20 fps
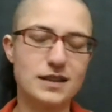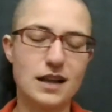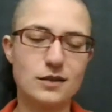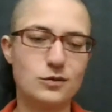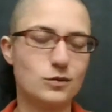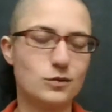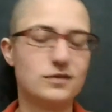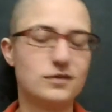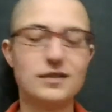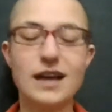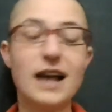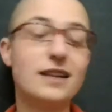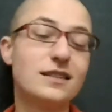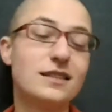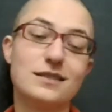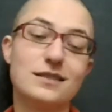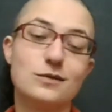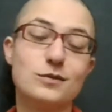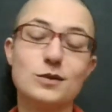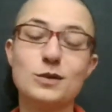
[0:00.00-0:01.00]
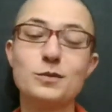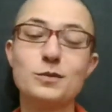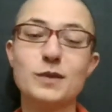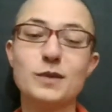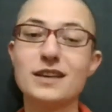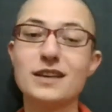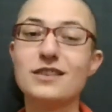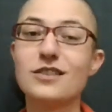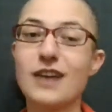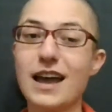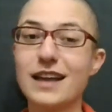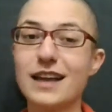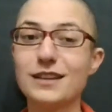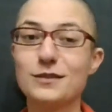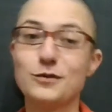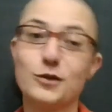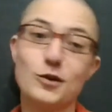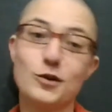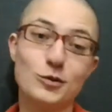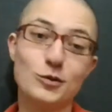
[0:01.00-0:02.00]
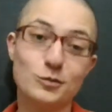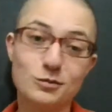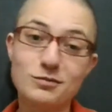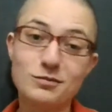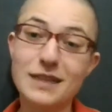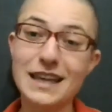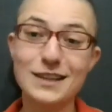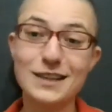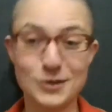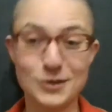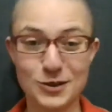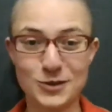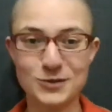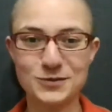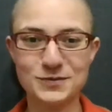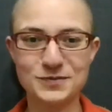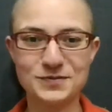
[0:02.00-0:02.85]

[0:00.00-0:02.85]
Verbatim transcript: That, that will be great for me too.